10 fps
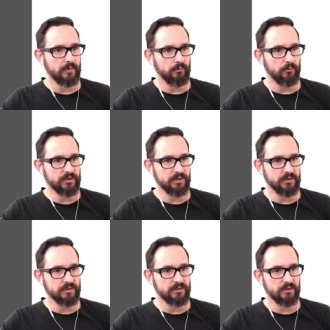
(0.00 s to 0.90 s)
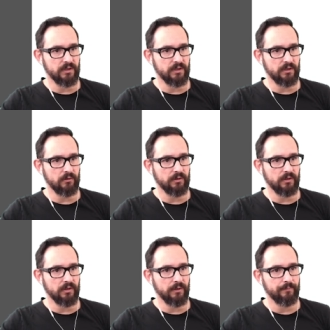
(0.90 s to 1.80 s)
which is here on
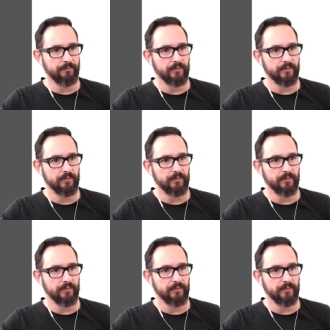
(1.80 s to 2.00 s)
the